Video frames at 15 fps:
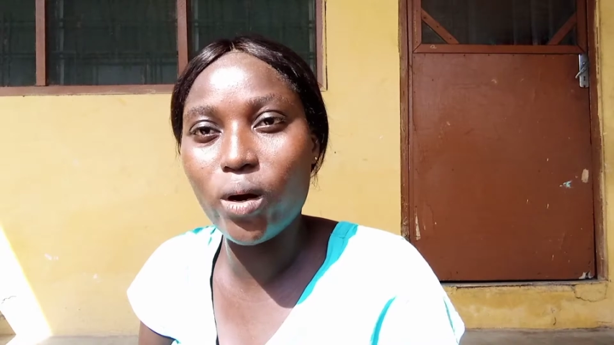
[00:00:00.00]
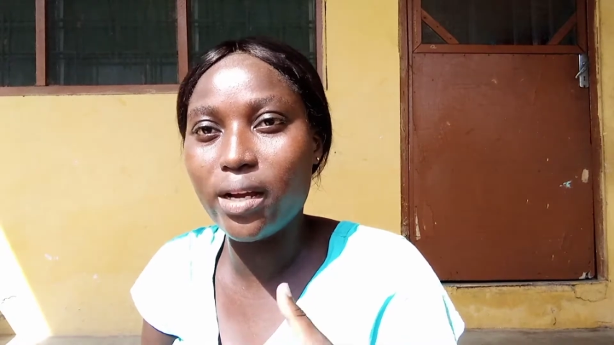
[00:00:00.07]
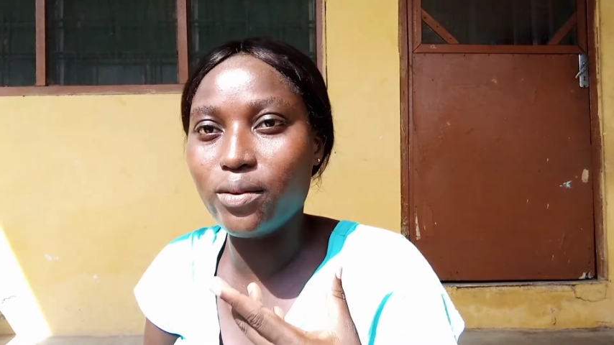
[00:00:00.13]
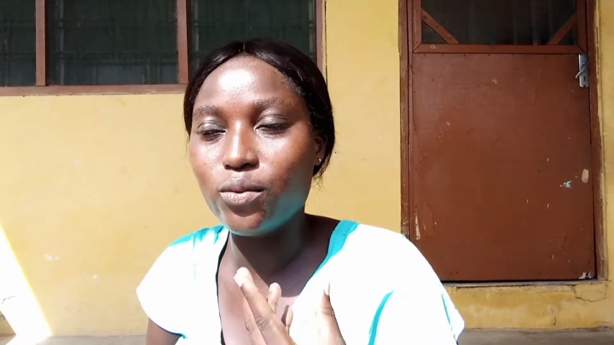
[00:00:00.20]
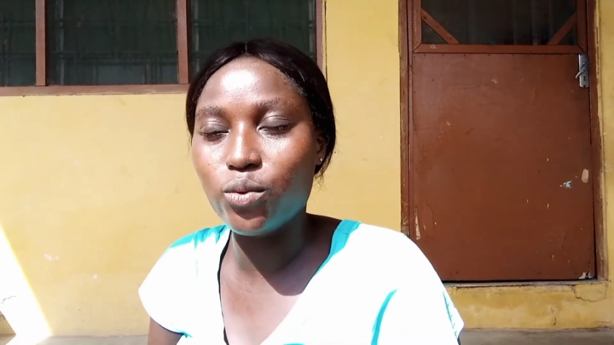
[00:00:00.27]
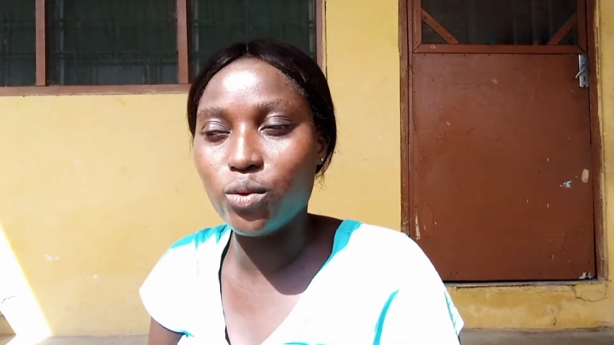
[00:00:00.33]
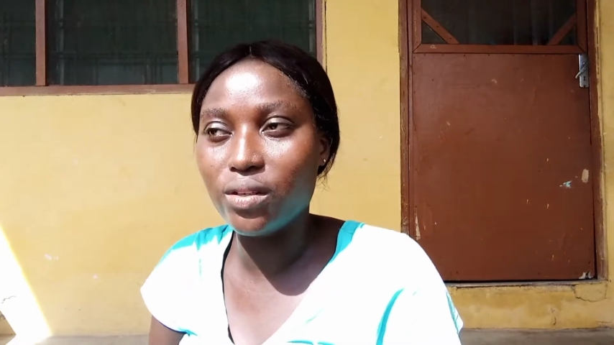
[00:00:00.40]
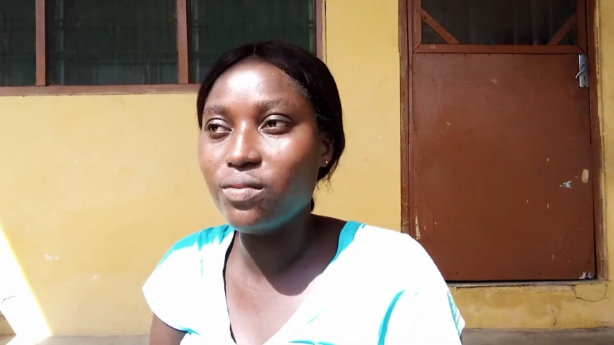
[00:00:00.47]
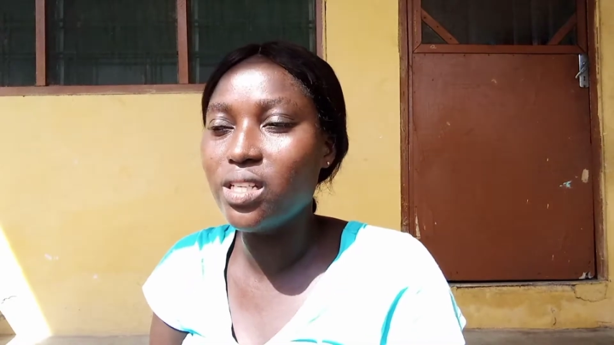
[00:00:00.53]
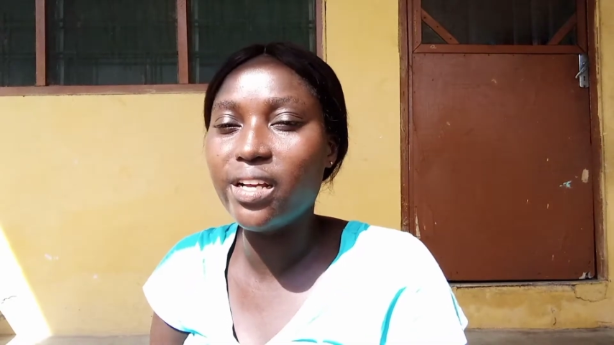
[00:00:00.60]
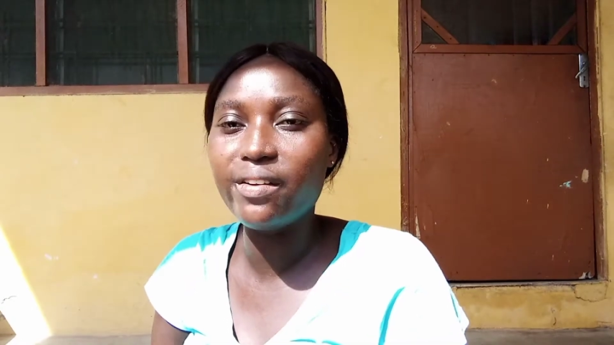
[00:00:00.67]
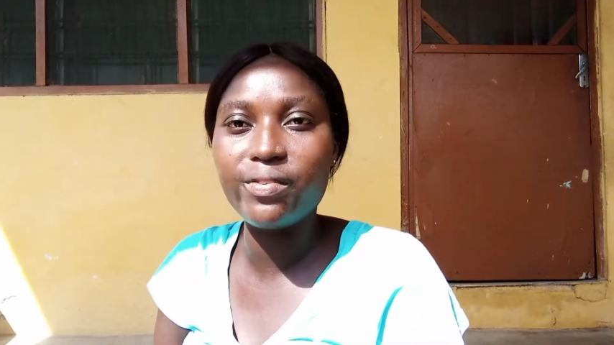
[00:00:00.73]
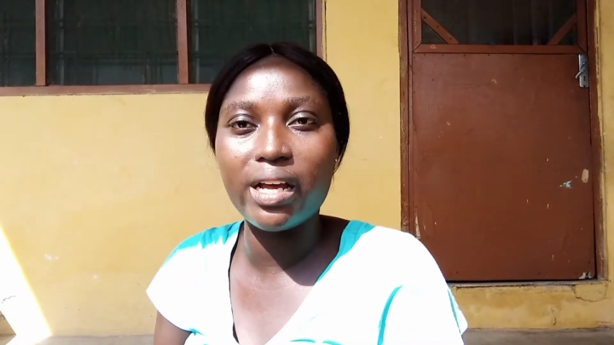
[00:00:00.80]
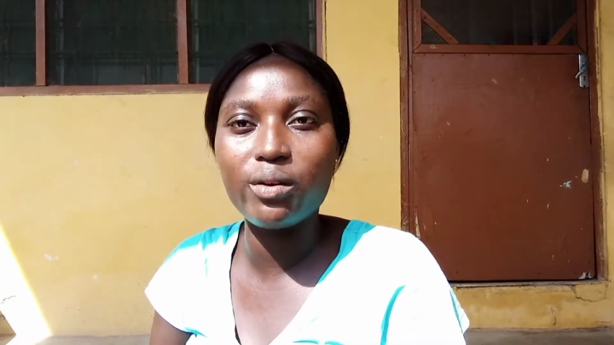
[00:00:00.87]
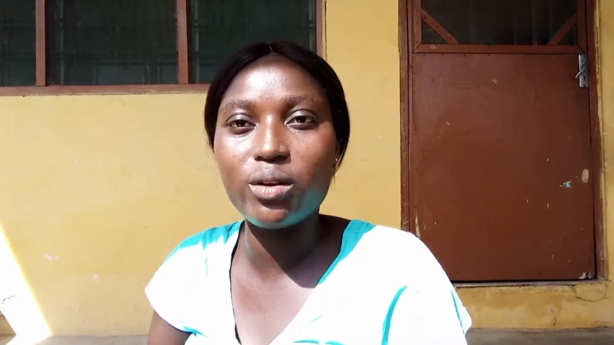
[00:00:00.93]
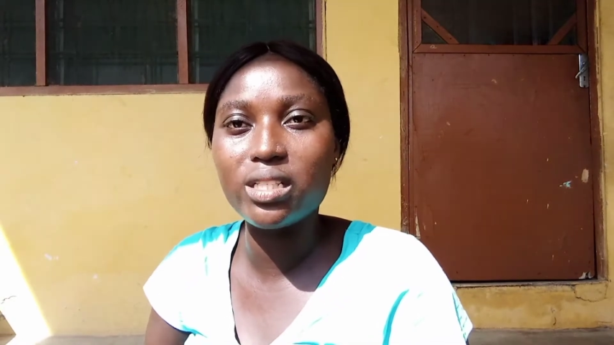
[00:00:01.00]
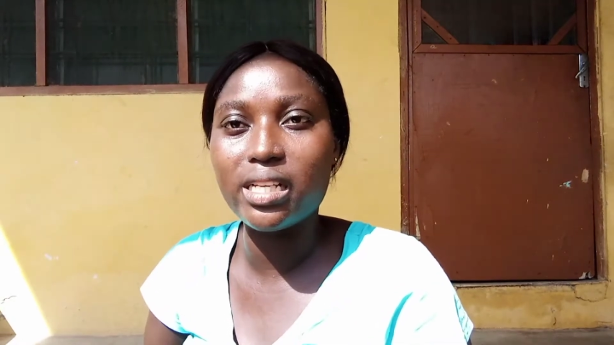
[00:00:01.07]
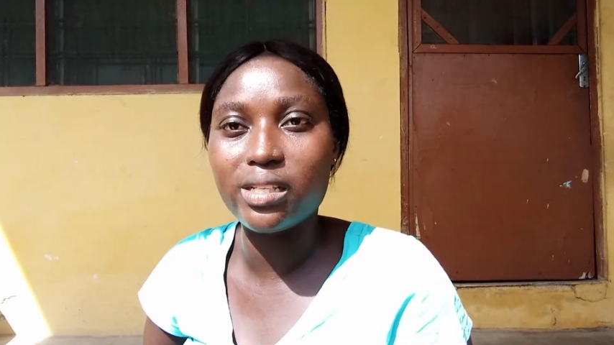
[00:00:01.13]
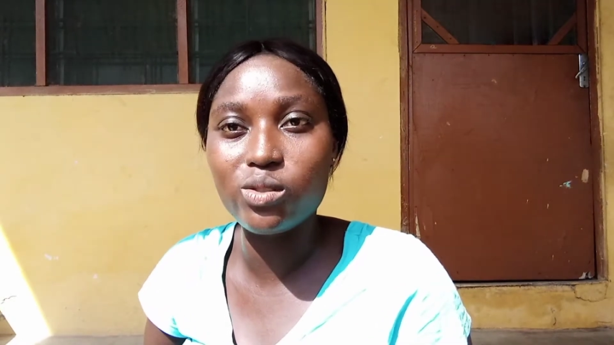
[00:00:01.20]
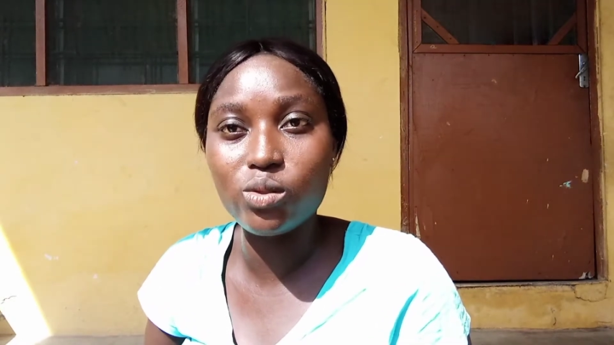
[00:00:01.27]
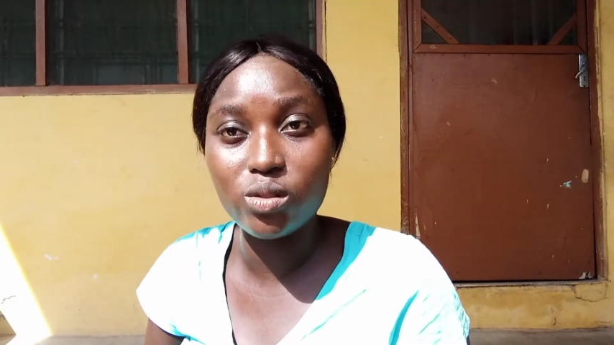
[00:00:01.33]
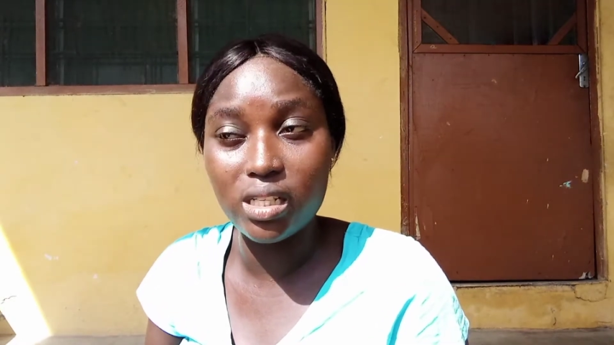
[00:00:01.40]
and do, even if you are not
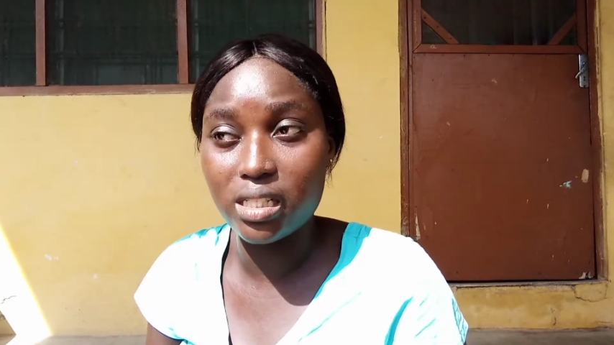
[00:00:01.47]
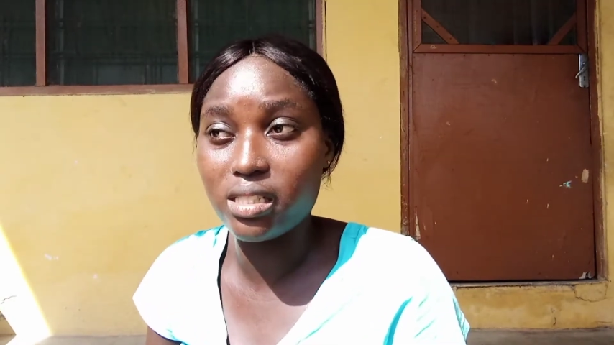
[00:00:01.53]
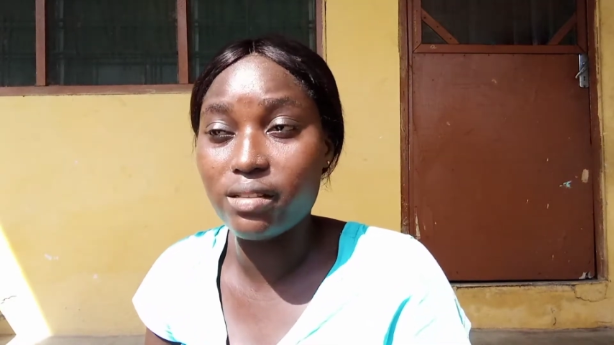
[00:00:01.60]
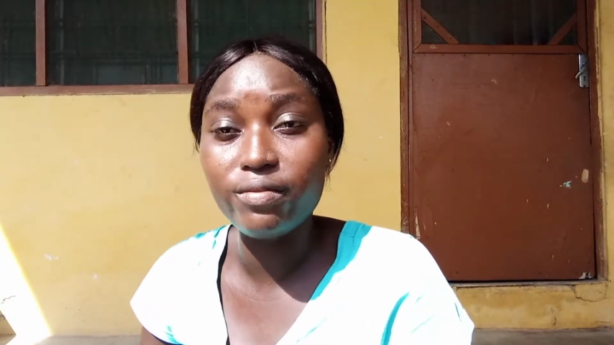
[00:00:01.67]
a student.